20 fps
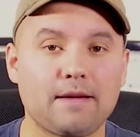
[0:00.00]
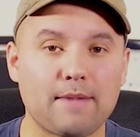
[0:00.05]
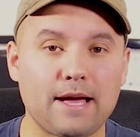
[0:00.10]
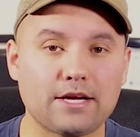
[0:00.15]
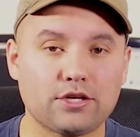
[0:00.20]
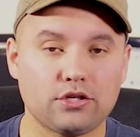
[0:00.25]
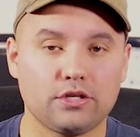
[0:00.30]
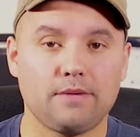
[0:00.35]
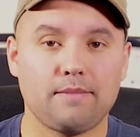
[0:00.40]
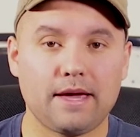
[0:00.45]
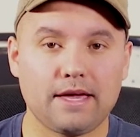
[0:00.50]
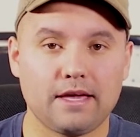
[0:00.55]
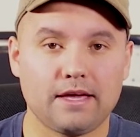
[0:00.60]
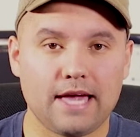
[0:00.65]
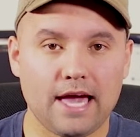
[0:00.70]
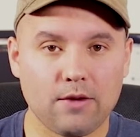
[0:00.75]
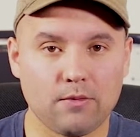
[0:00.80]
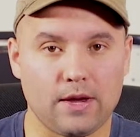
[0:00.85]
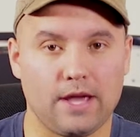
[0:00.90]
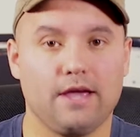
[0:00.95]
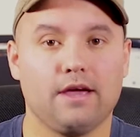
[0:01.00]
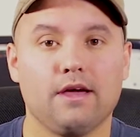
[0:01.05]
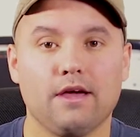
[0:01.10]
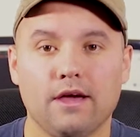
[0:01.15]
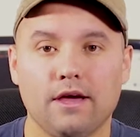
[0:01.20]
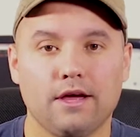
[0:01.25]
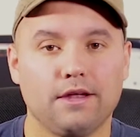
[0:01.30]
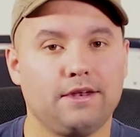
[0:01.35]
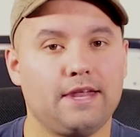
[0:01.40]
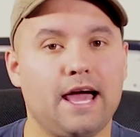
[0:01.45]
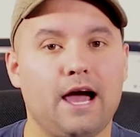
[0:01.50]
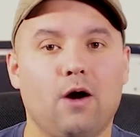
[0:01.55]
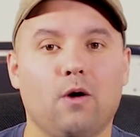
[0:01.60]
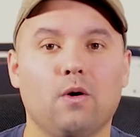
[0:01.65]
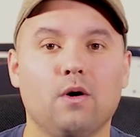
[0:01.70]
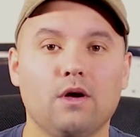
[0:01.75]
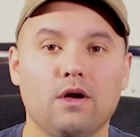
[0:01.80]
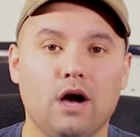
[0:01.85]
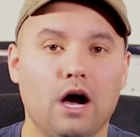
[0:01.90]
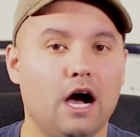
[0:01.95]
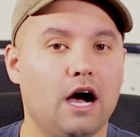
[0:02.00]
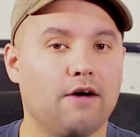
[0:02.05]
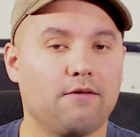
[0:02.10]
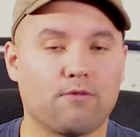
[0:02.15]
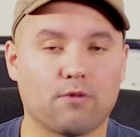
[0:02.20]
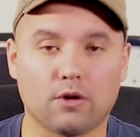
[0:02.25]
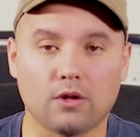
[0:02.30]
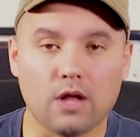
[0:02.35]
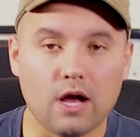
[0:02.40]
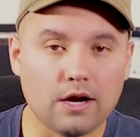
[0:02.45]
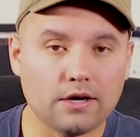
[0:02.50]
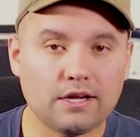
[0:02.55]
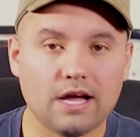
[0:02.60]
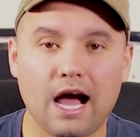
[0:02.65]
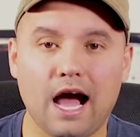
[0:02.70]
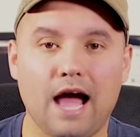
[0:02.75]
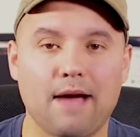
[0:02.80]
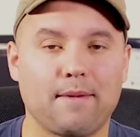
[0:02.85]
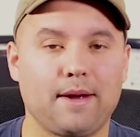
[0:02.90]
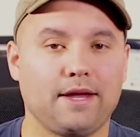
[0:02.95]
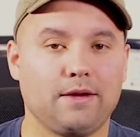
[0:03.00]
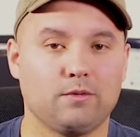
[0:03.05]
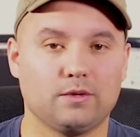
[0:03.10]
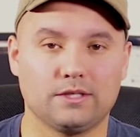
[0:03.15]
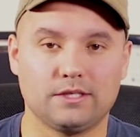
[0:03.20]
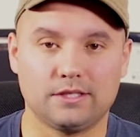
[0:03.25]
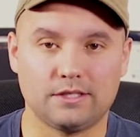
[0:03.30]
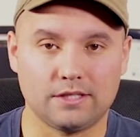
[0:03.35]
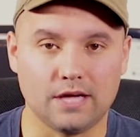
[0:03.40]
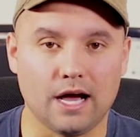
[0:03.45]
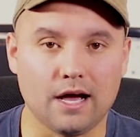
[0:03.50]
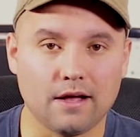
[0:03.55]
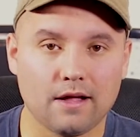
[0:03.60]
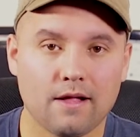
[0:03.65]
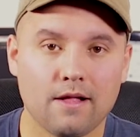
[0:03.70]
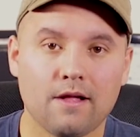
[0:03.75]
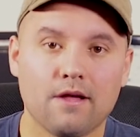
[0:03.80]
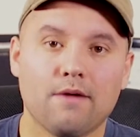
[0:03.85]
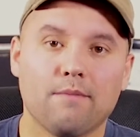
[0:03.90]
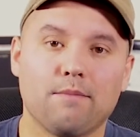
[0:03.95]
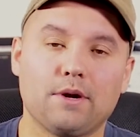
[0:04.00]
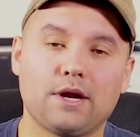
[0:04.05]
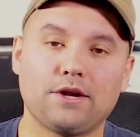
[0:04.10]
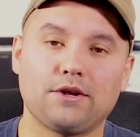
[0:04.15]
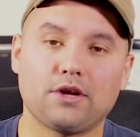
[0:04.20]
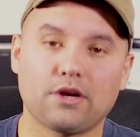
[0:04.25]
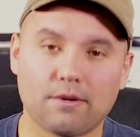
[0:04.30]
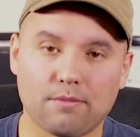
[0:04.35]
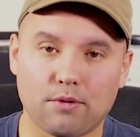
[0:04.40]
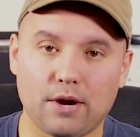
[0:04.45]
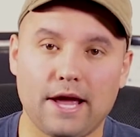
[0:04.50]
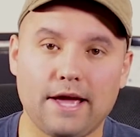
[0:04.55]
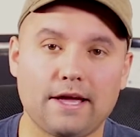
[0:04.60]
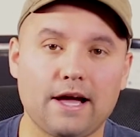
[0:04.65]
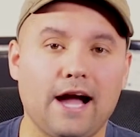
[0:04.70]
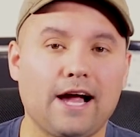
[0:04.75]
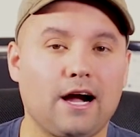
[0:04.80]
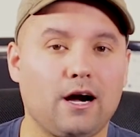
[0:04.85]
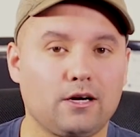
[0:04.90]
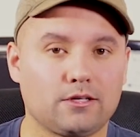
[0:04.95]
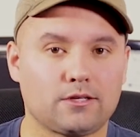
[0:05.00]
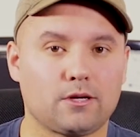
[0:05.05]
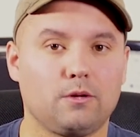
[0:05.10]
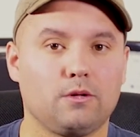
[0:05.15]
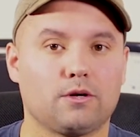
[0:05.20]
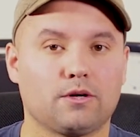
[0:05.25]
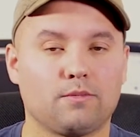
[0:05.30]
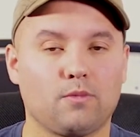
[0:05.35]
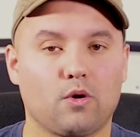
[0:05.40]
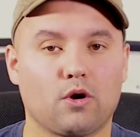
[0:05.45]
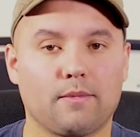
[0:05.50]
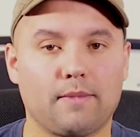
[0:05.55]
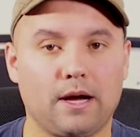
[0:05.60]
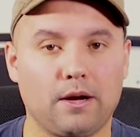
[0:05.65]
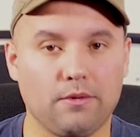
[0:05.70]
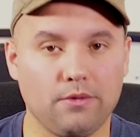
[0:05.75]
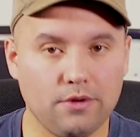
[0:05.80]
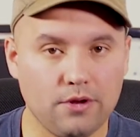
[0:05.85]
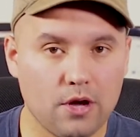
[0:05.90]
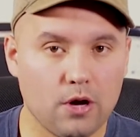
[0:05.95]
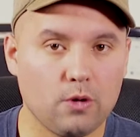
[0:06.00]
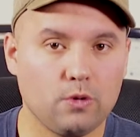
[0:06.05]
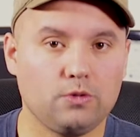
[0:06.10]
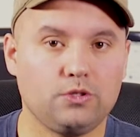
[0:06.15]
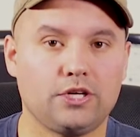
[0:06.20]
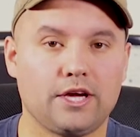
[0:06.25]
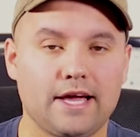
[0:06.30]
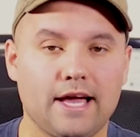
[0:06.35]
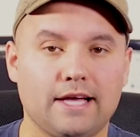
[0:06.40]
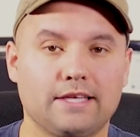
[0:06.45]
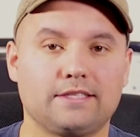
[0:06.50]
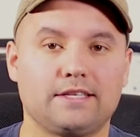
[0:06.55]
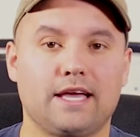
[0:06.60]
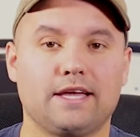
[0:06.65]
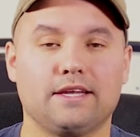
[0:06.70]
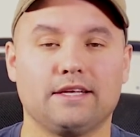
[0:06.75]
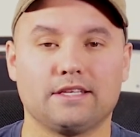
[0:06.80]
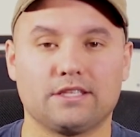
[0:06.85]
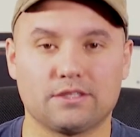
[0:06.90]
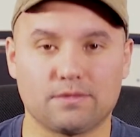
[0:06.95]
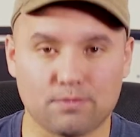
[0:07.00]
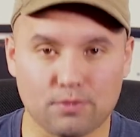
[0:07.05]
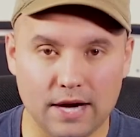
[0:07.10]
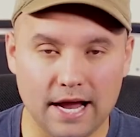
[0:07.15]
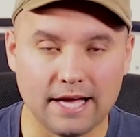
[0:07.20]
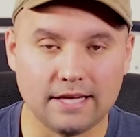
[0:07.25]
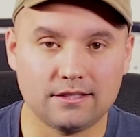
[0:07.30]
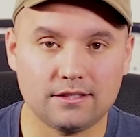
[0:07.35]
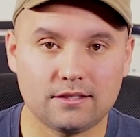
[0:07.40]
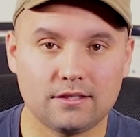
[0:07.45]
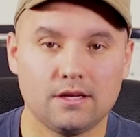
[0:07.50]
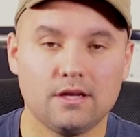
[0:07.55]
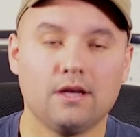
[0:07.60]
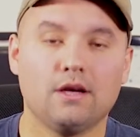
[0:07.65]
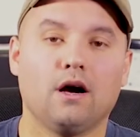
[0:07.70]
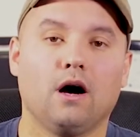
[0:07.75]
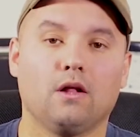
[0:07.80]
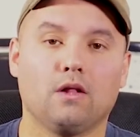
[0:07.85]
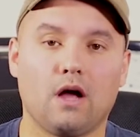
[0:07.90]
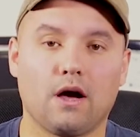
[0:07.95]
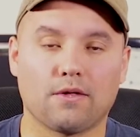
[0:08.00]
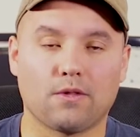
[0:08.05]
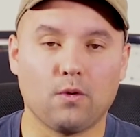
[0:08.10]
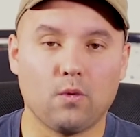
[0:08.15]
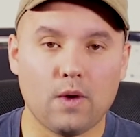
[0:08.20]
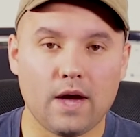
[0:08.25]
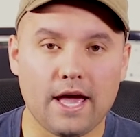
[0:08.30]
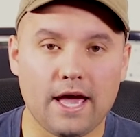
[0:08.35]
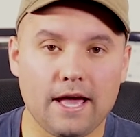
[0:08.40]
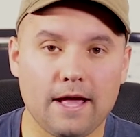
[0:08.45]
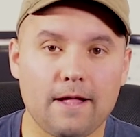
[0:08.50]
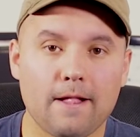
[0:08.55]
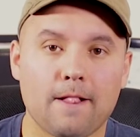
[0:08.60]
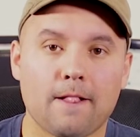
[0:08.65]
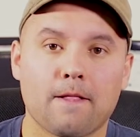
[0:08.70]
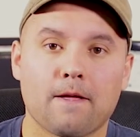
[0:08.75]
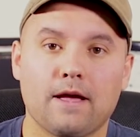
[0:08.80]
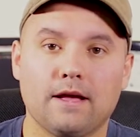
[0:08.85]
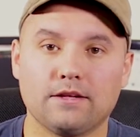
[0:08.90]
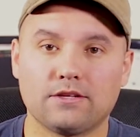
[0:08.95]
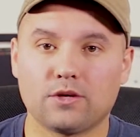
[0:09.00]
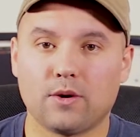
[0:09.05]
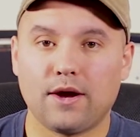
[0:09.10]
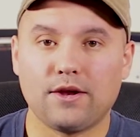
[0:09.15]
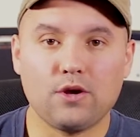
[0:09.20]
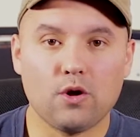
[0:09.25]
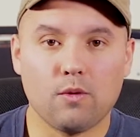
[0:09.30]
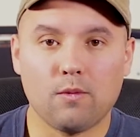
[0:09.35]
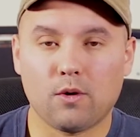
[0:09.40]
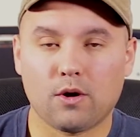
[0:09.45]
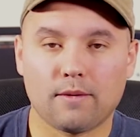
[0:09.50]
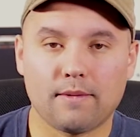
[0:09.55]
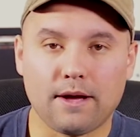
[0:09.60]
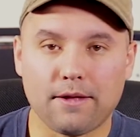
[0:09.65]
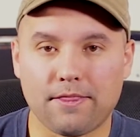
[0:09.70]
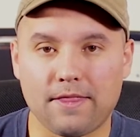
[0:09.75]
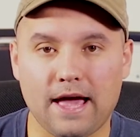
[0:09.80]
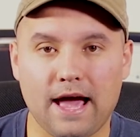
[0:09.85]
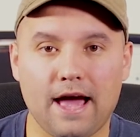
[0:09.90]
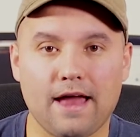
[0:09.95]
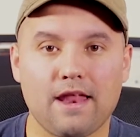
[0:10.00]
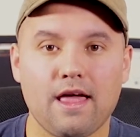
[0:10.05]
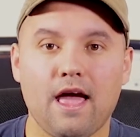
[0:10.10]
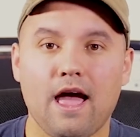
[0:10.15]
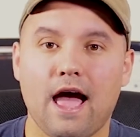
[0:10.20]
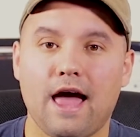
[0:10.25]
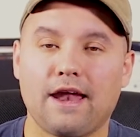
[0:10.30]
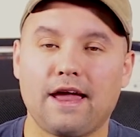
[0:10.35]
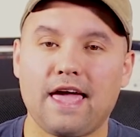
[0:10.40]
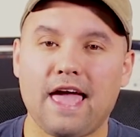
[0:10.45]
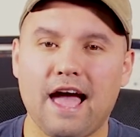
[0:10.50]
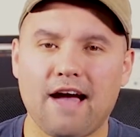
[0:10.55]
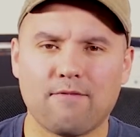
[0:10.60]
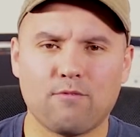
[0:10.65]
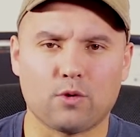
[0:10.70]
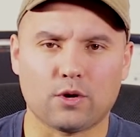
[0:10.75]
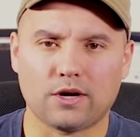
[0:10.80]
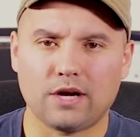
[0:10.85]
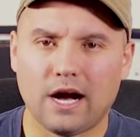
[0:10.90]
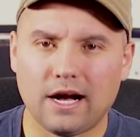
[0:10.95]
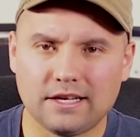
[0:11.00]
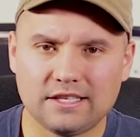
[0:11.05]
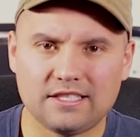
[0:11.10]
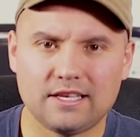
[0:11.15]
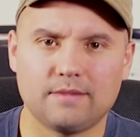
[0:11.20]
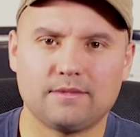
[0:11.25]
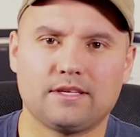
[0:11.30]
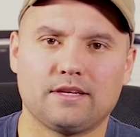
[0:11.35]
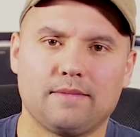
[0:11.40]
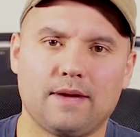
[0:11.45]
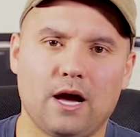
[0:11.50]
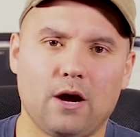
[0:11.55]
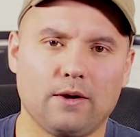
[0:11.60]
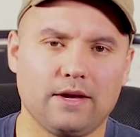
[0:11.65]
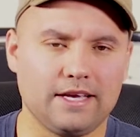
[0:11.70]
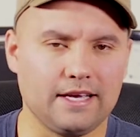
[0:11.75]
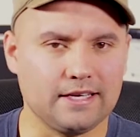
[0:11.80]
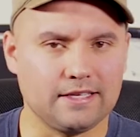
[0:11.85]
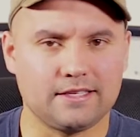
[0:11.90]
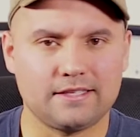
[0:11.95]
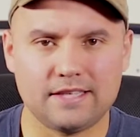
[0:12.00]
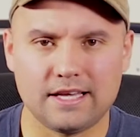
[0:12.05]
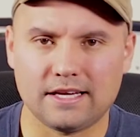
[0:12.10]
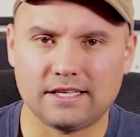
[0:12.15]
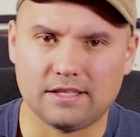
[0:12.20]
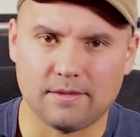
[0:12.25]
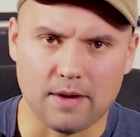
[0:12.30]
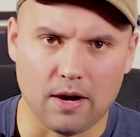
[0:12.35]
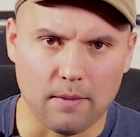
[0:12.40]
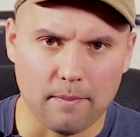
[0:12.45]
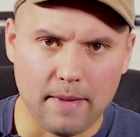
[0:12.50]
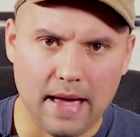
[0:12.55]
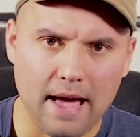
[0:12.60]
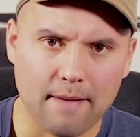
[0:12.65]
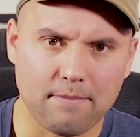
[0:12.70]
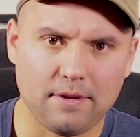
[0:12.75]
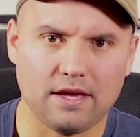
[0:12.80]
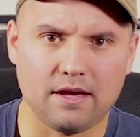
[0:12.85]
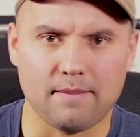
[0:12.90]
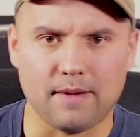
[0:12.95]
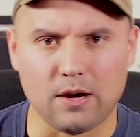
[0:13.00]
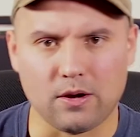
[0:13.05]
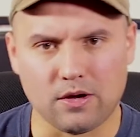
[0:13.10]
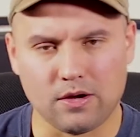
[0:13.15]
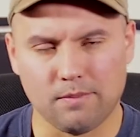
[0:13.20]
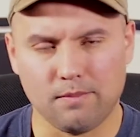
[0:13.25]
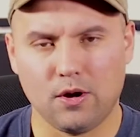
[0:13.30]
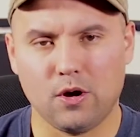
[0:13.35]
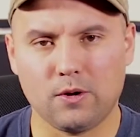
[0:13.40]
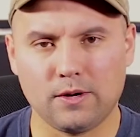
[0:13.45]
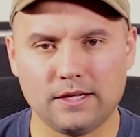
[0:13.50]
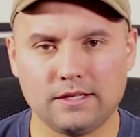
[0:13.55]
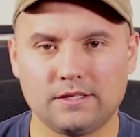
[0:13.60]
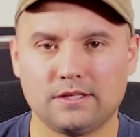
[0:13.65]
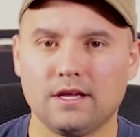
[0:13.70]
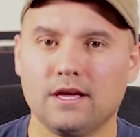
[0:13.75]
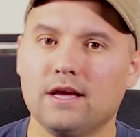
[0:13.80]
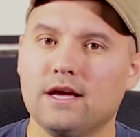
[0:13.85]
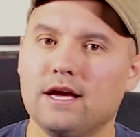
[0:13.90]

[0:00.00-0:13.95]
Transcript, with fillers: I'm actually making headway now. Uh, for a long time, I was stuck. But I took a break. I also learned more about Node dot J S and Express along the way. And so I know more about that. And I have more concepts about E S six, about mapping, about components.